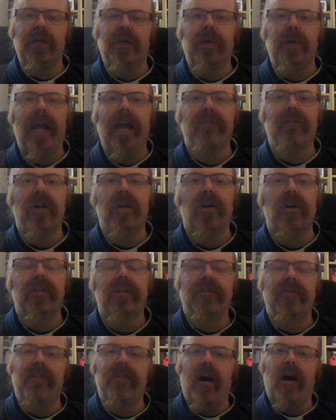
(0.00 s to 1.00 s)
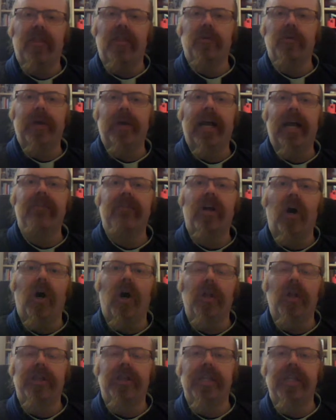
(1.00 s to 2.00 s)
We have God the Father and we have
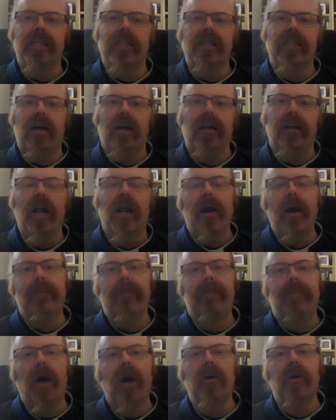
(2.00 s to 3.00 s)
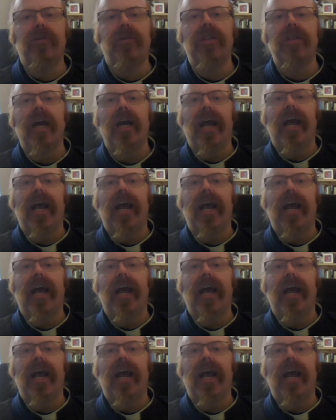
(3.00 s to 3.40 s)
God the Son, both